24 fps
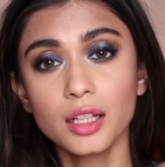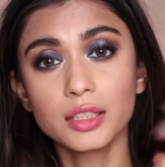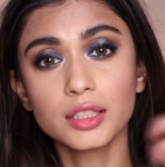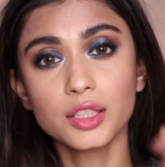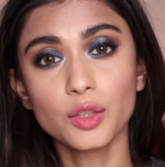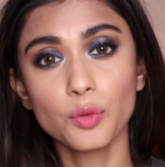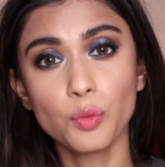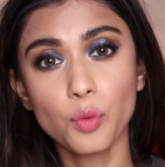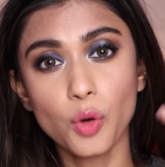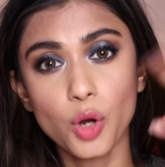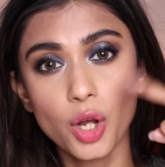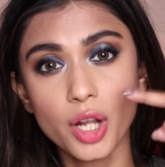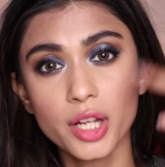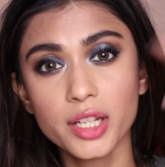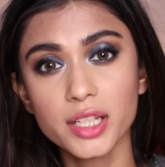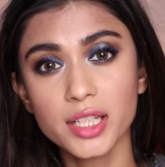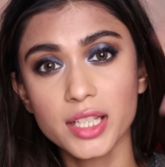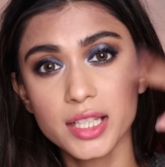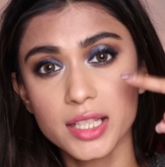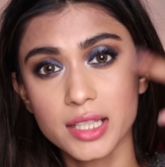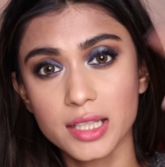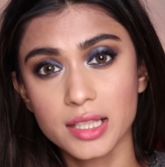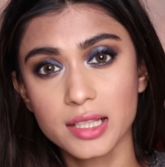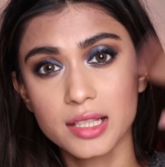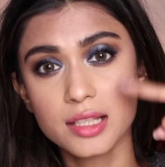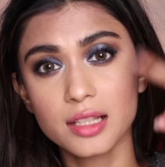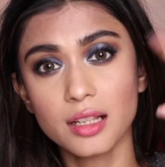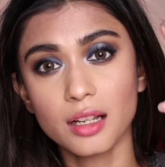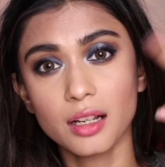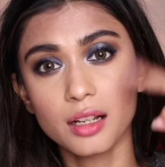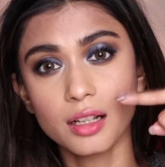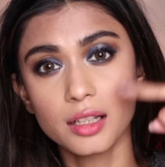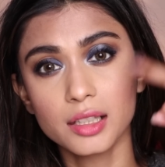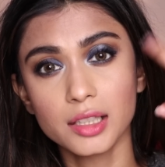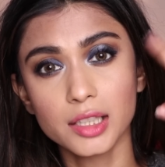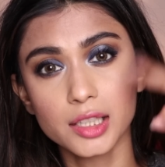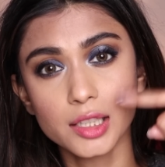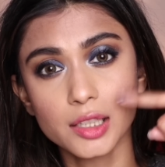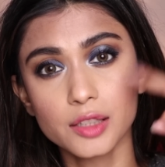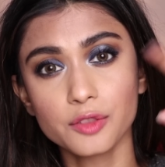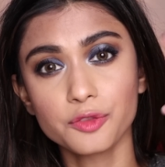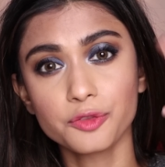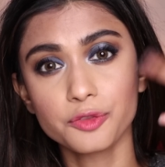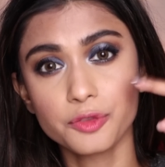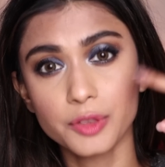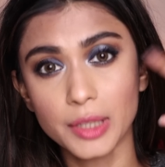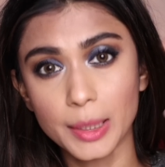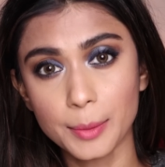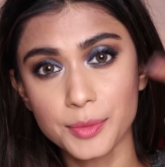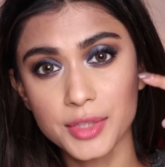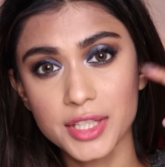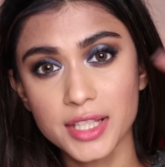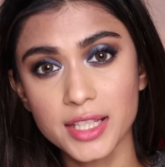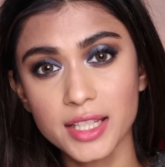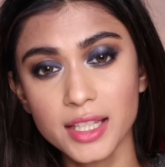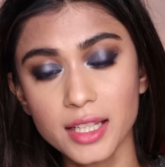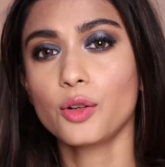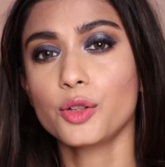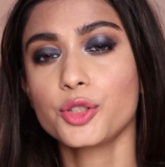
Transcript: the wand is a little flimsy.